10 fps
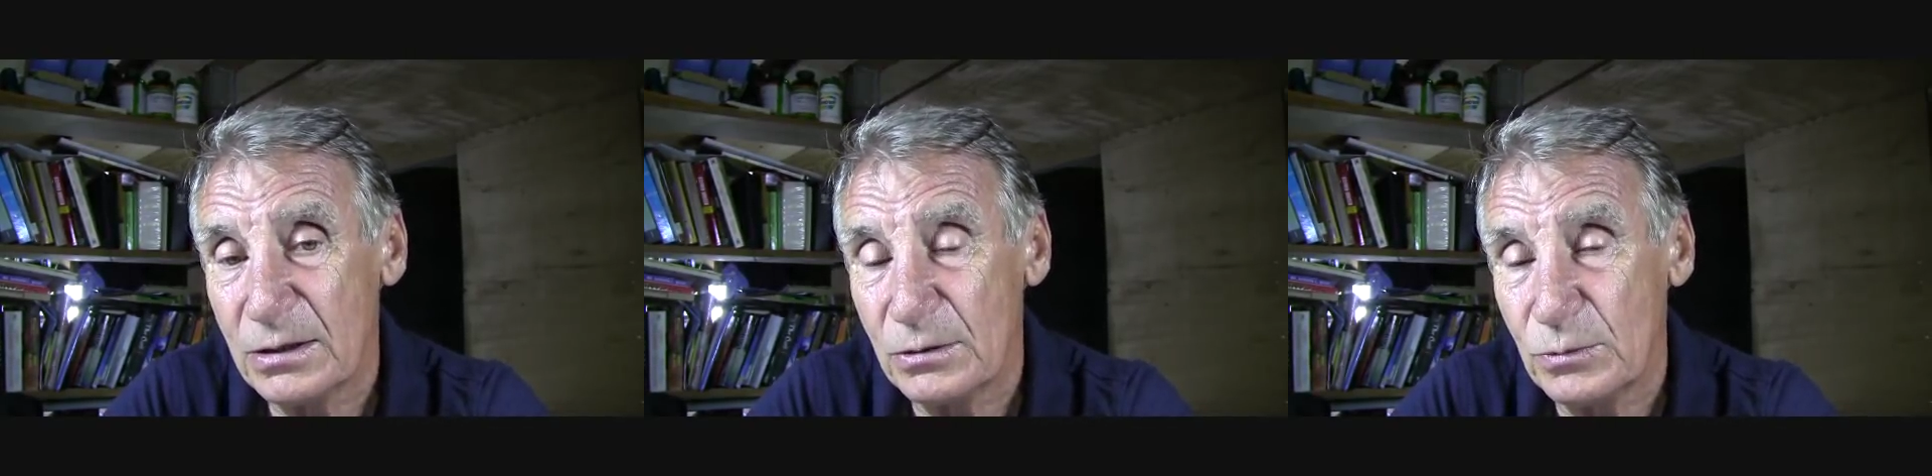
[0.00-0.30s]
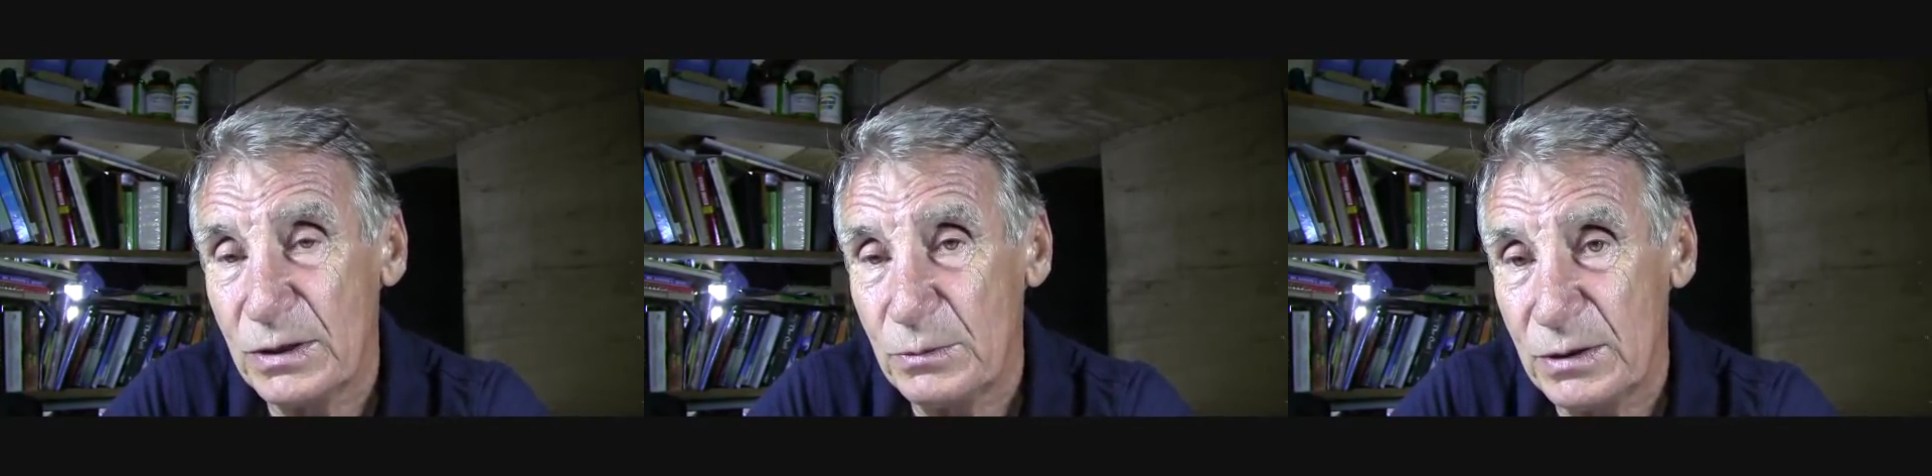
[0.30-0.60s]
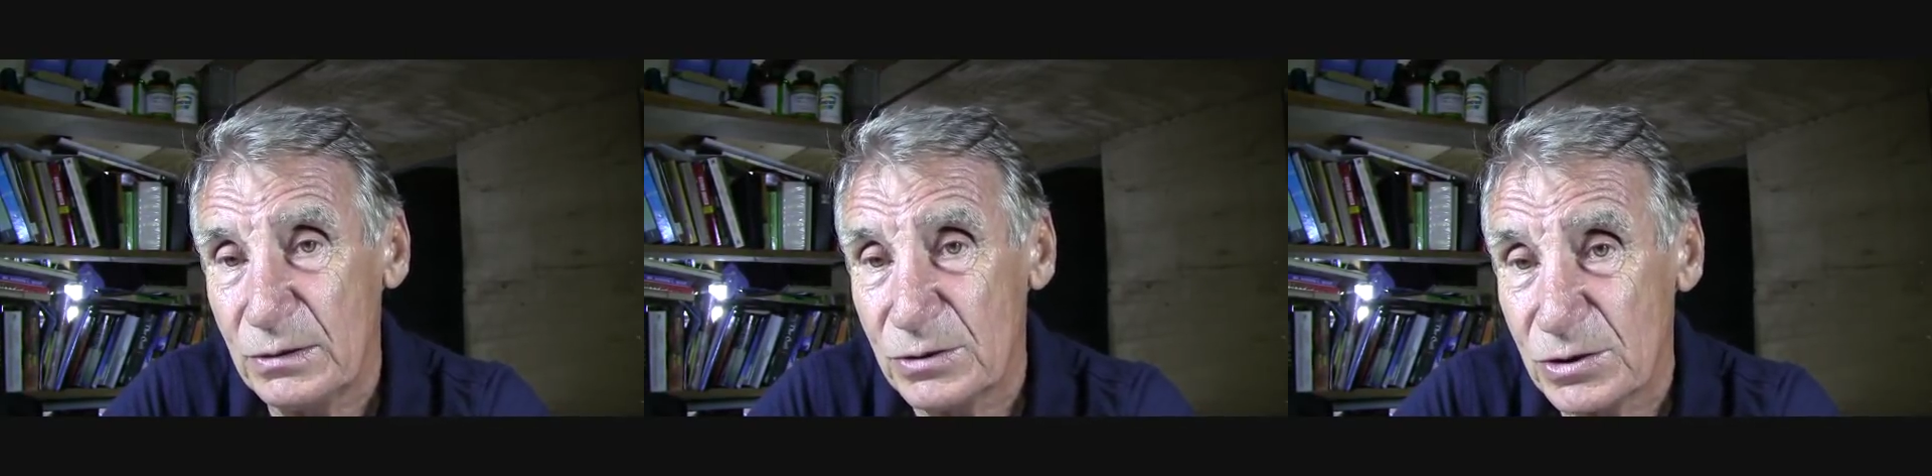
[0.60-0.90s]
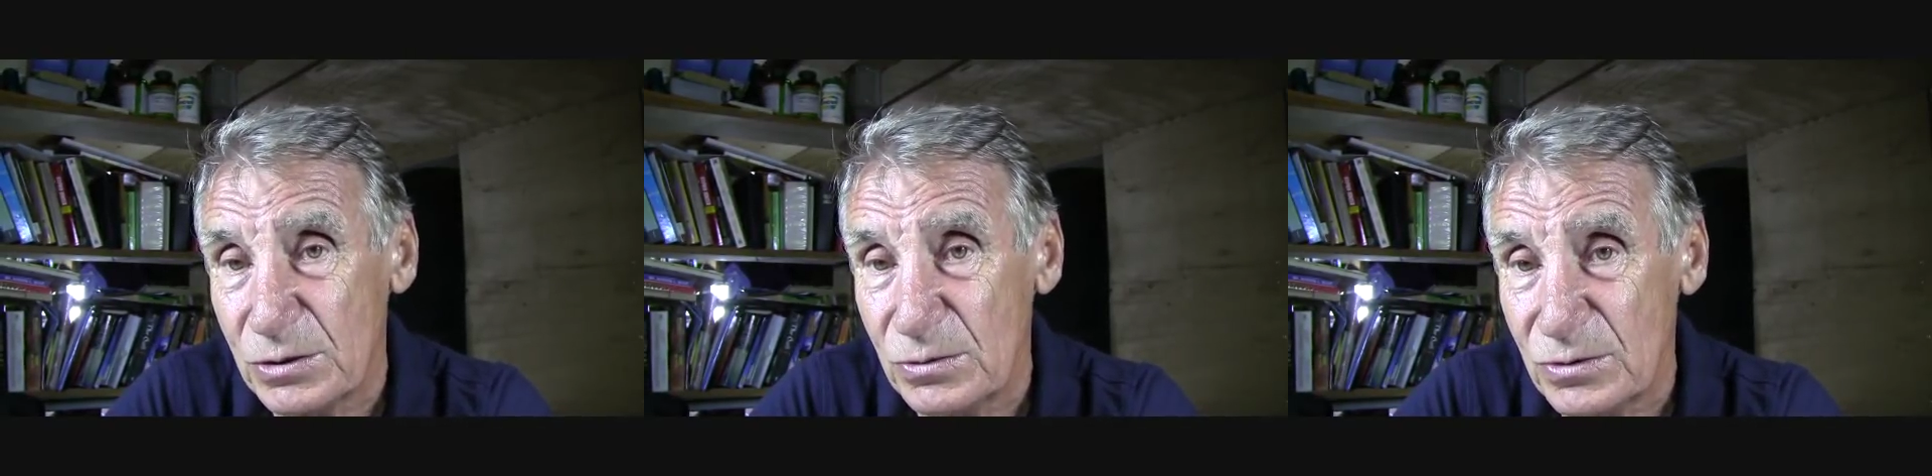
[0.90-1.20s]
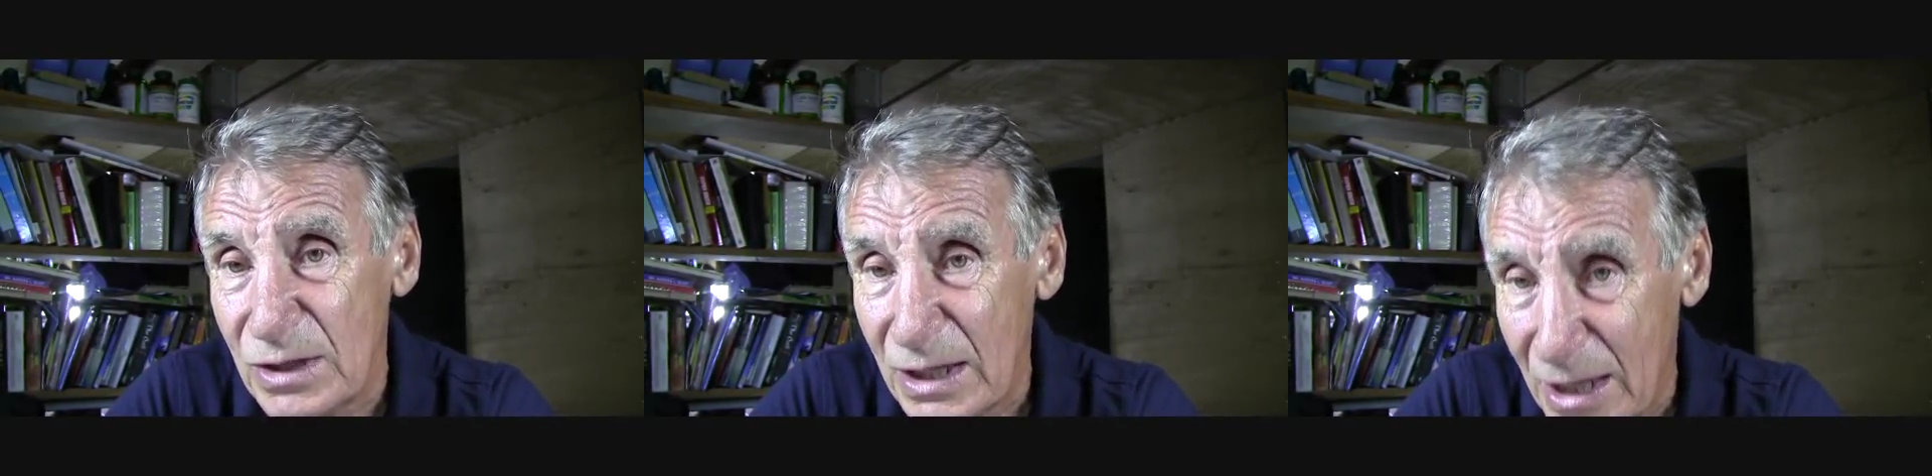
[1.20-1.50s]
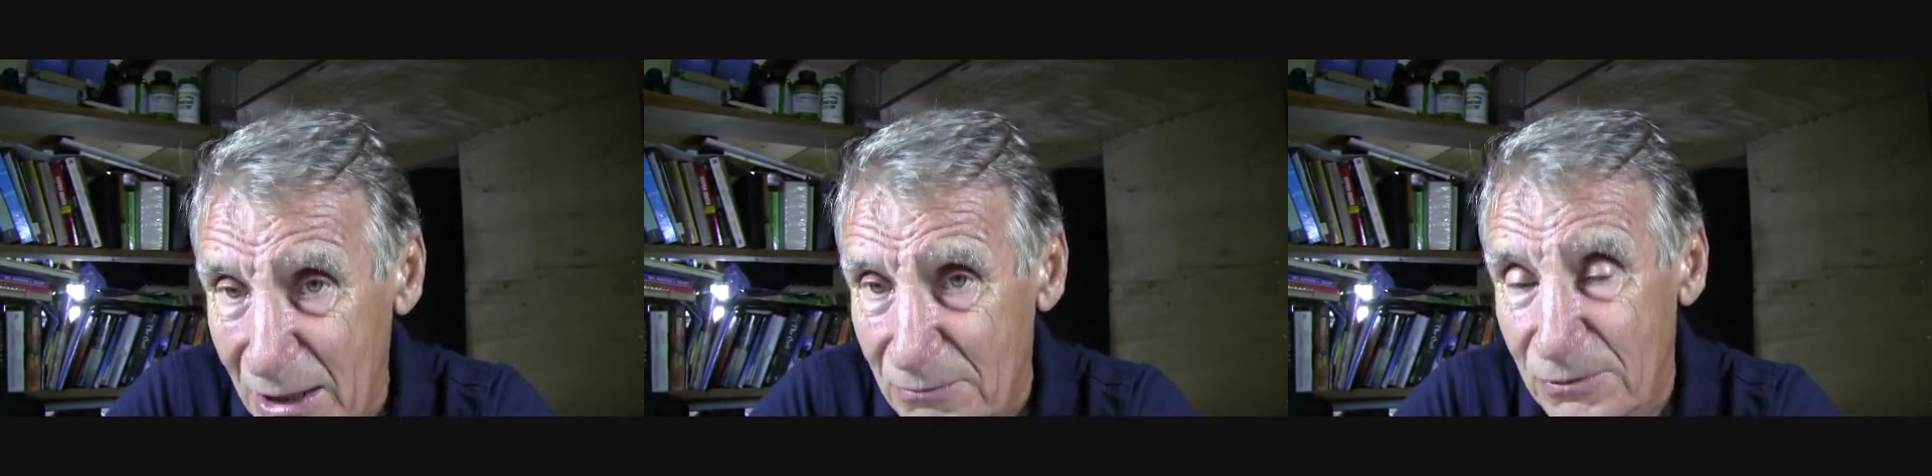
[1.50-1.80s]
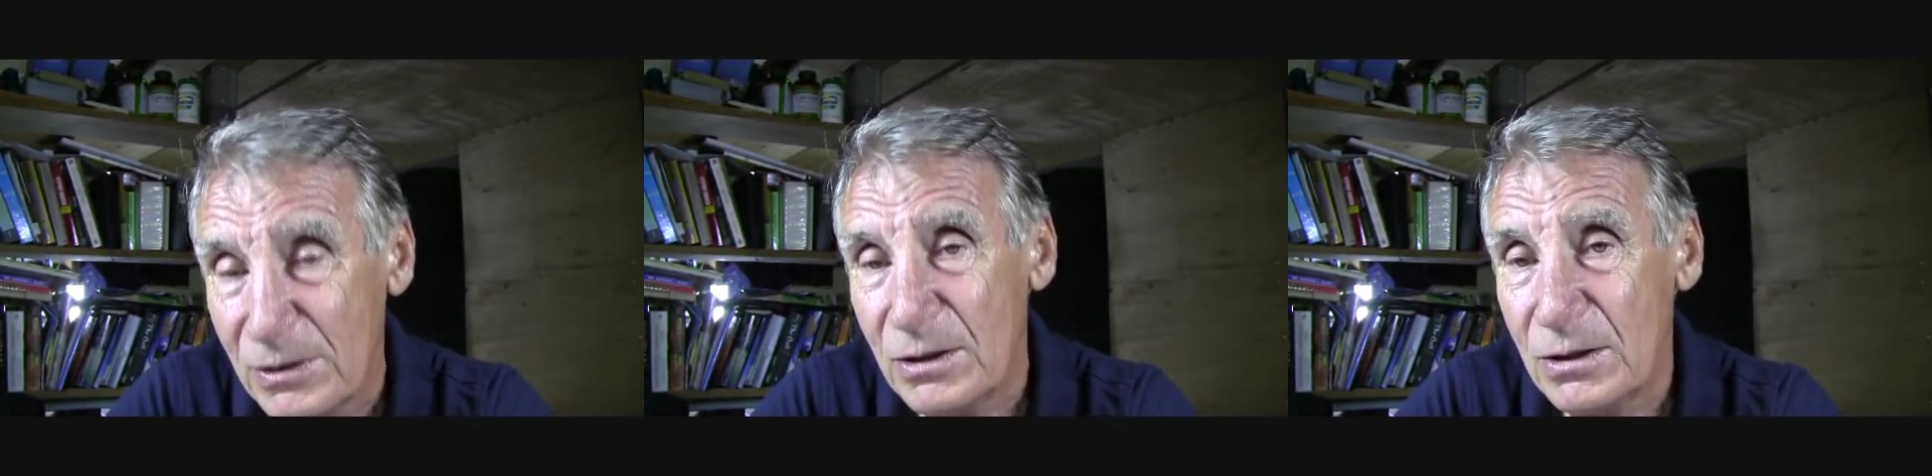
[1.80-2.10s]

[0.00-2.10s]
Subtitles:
that we will soon have